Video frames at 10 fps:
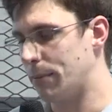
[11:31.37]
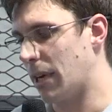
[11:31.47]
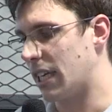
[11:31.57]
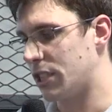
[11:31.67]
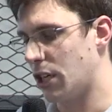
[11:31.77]
You
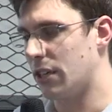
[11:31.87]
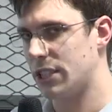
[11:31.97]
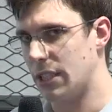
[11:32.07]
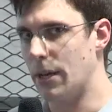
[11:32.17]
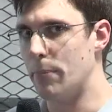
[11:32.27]
might get
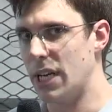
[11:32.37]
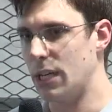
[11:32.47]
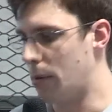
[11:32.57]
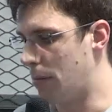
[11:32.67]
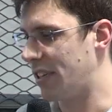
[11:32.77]
charged a
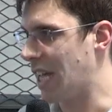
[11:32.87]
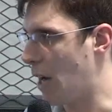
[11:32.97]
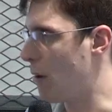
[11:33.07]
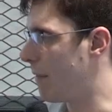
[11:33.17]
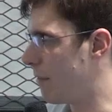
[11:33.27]
minimum of an
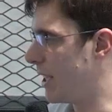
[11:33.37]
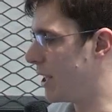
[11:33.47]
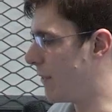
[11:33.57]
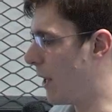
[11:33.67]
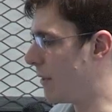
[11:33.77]
hour for
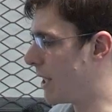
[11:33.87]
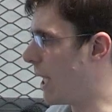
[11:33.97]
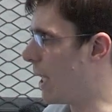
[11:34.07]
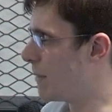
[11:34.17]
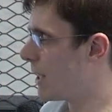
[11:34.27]
each of those
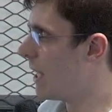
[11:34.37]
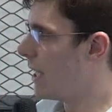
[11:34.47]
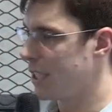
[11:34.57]
times.